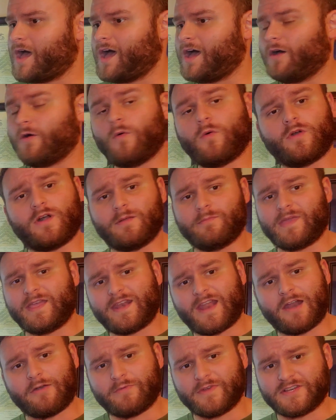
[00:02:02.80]
or it may
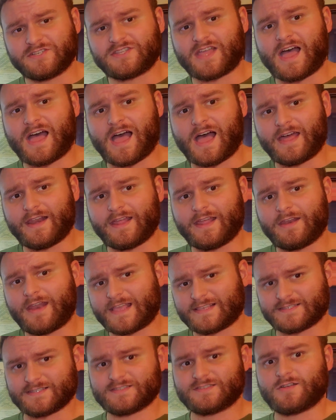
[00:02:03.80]
not reach that hot end as
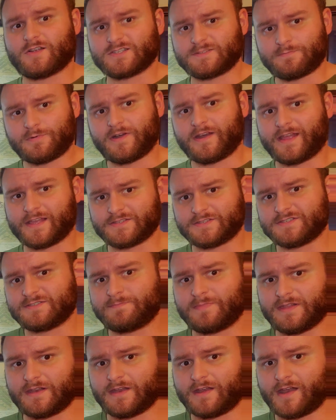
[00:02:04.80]
it starts printing as you
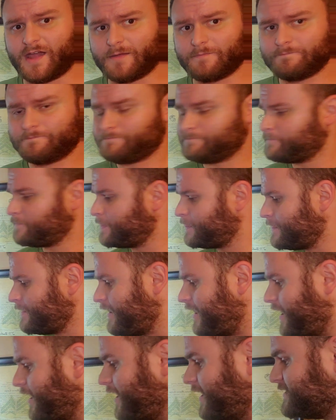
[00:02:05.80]
speed it
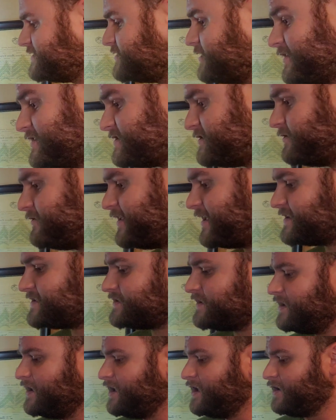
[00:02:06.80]
up. So let's do this.
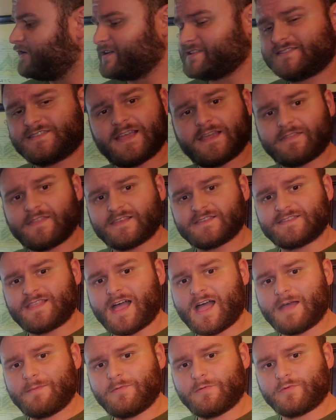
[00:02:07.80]
Let's take this
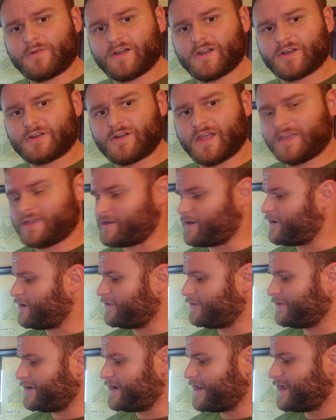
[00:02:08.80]
knob and we're going to crank it all the
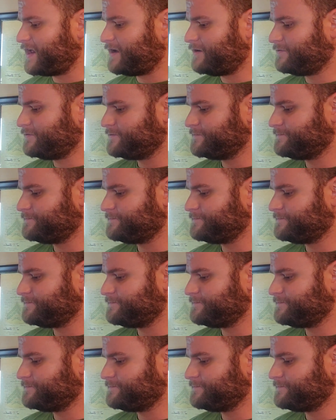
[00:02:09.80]
way down